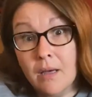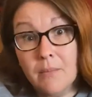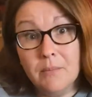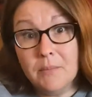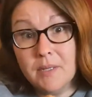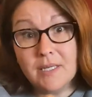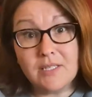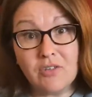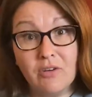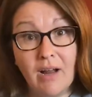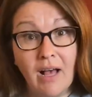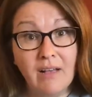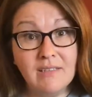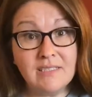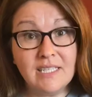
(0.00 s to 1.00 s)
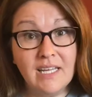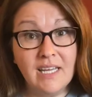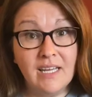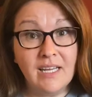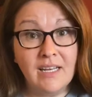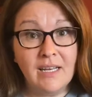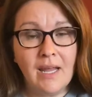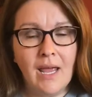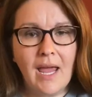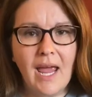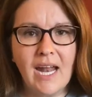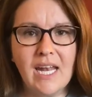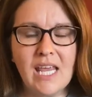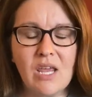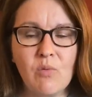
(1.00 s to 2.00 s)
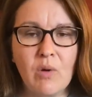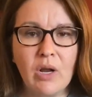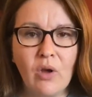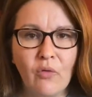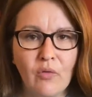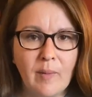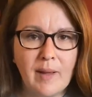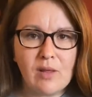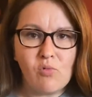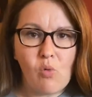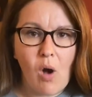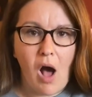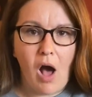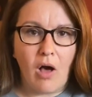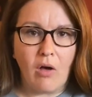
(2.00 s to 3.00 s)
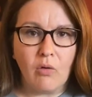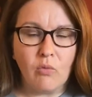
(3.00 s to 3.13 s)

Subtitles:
Mr. Nelson. And he went over by the wall,